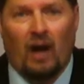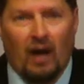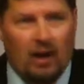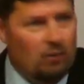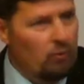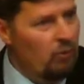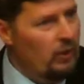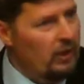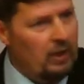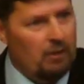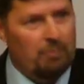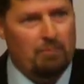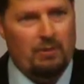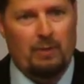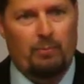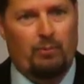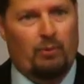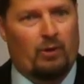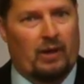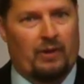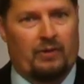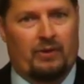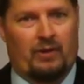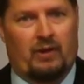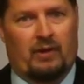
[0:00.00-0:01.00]
of wicked people
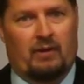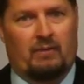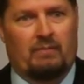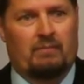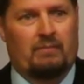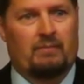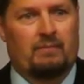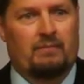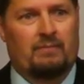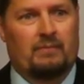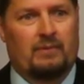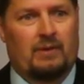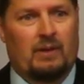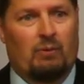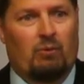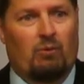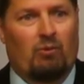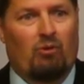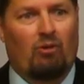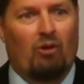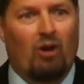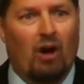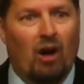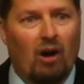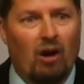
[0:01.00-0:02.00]
out there that would
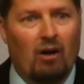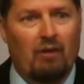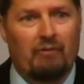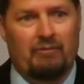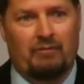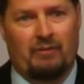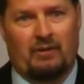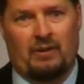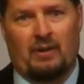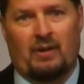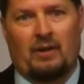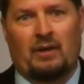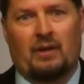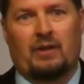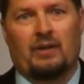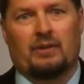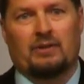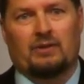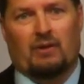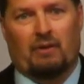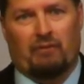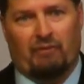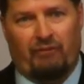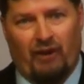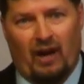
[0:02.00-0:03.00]
love
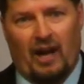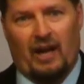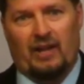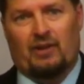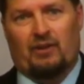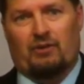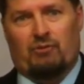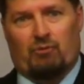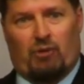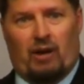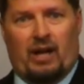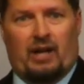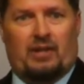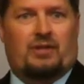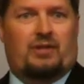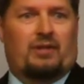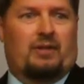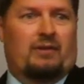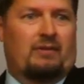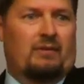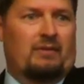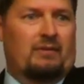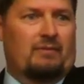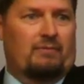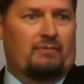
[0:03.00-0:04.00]
to define the
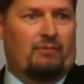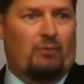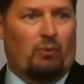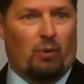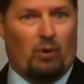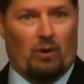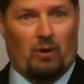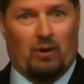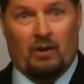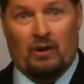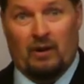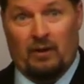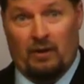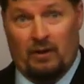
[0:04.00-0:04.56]
direction for,